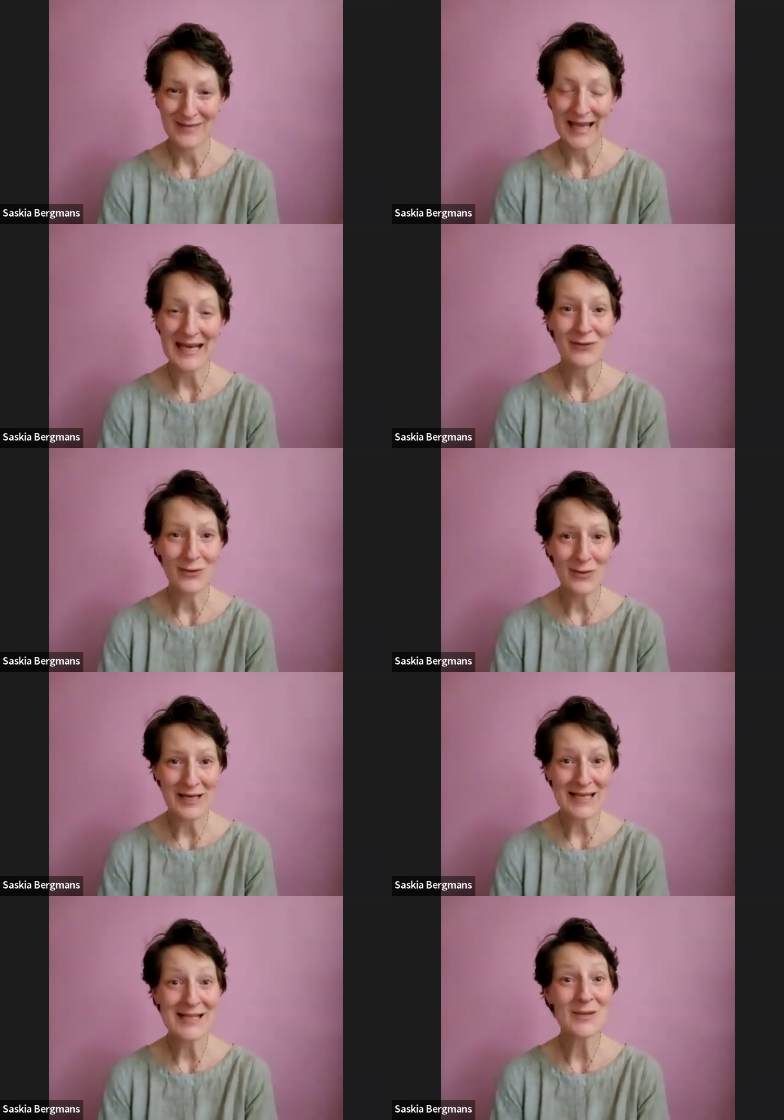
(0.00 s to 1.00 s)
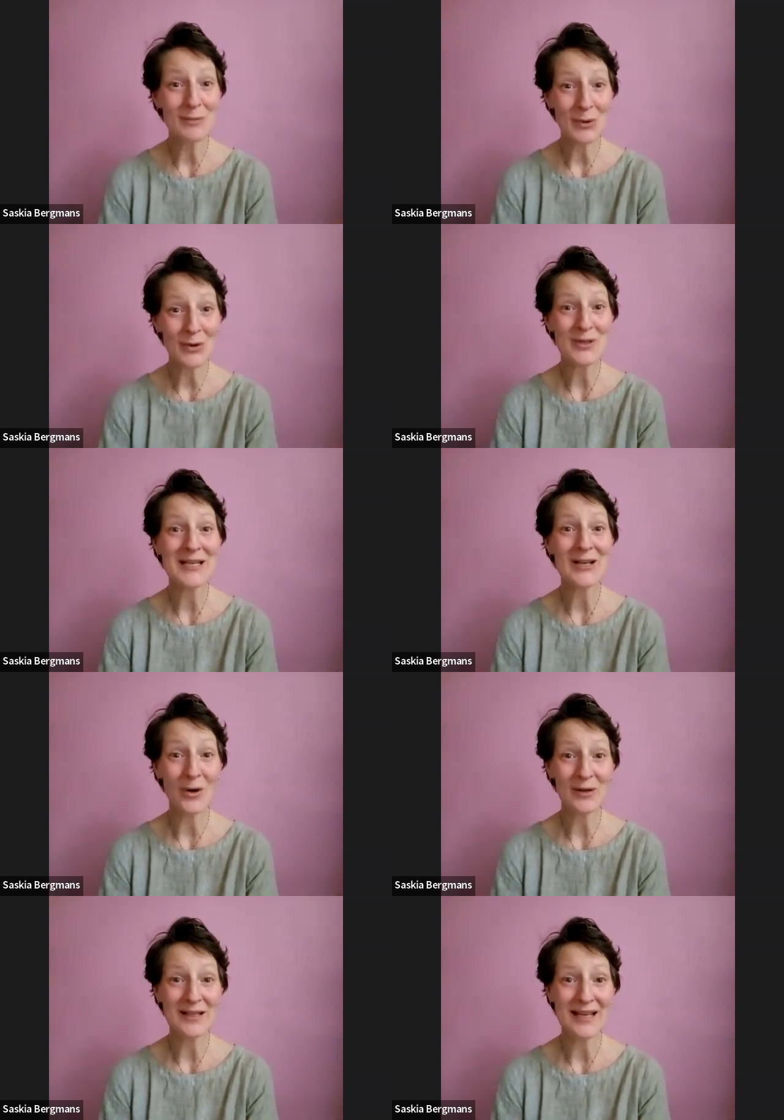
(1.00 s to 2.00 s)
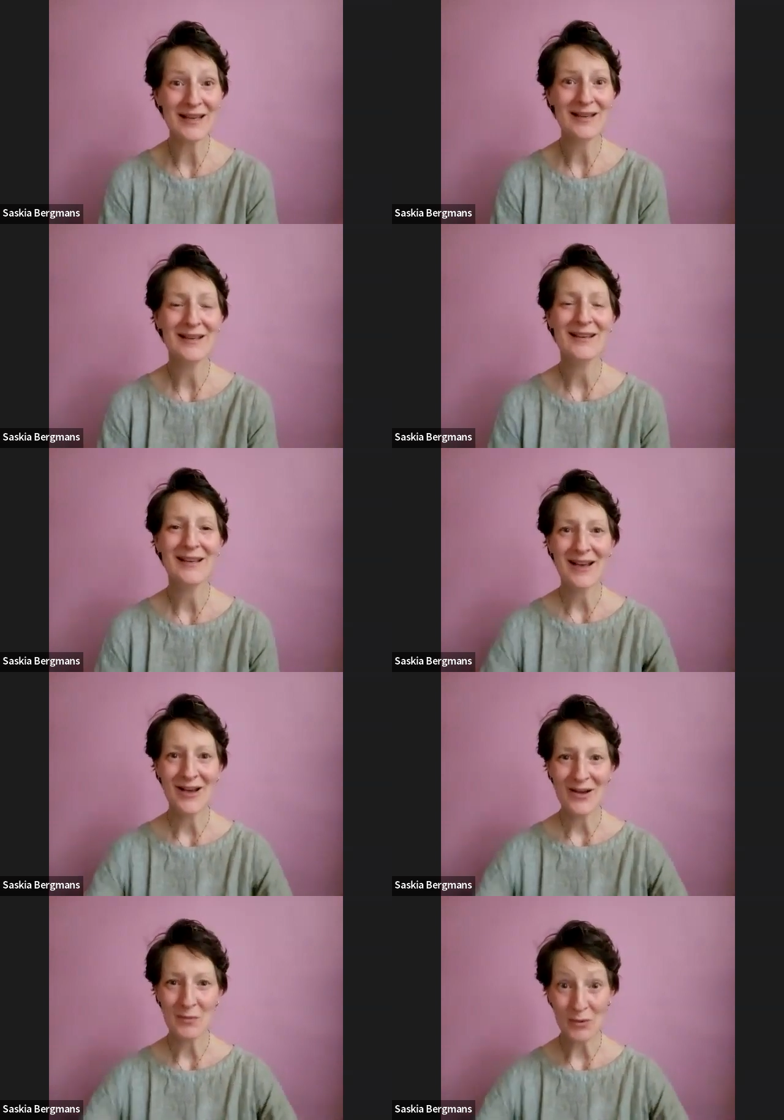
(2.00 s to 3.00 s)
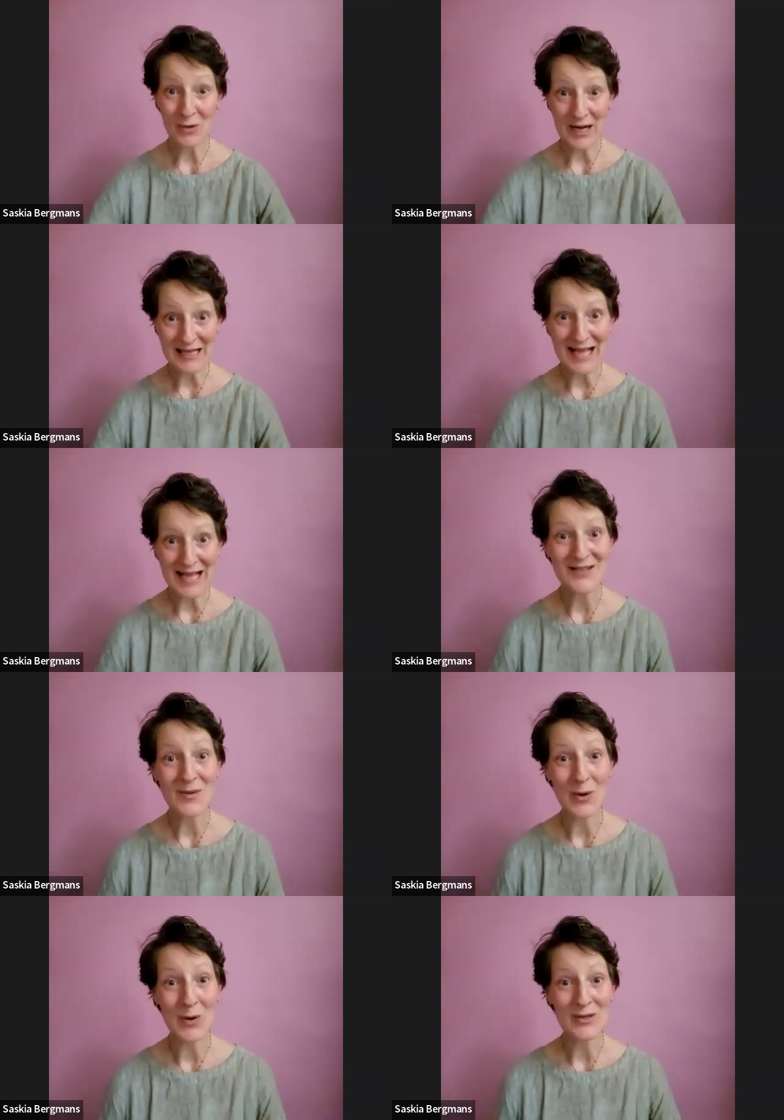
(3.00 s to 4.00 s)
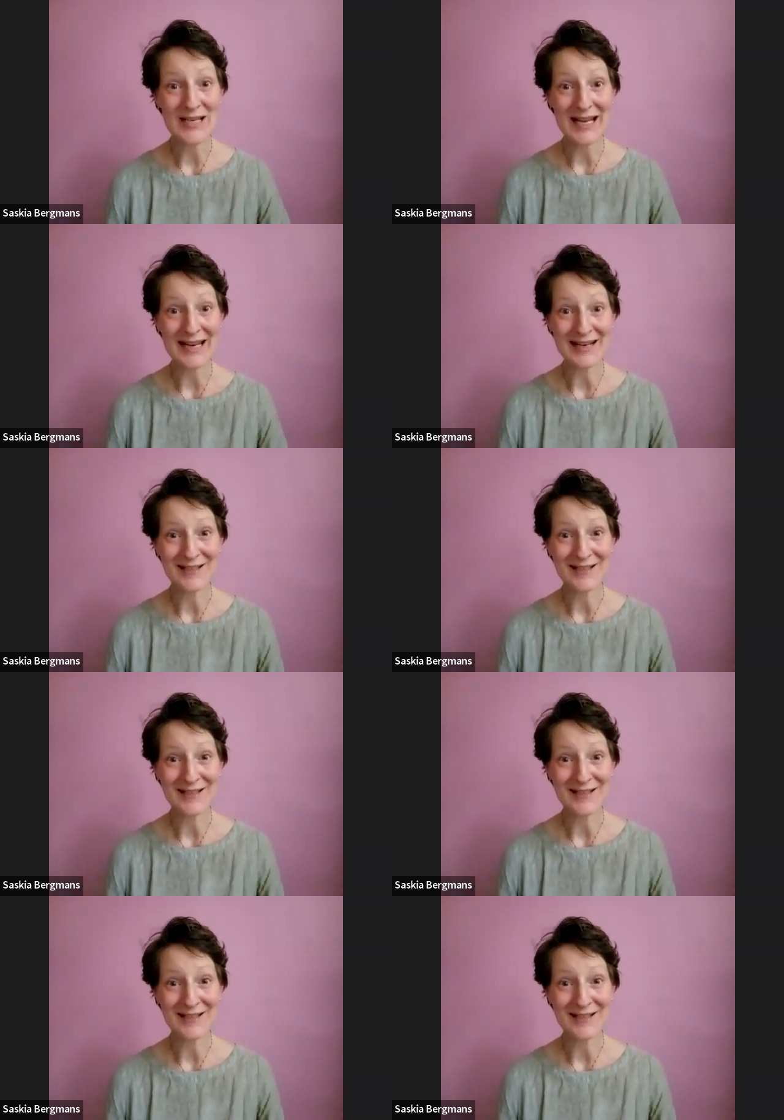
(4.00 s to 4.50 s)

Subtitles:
And if you need support in holding, bring that support in.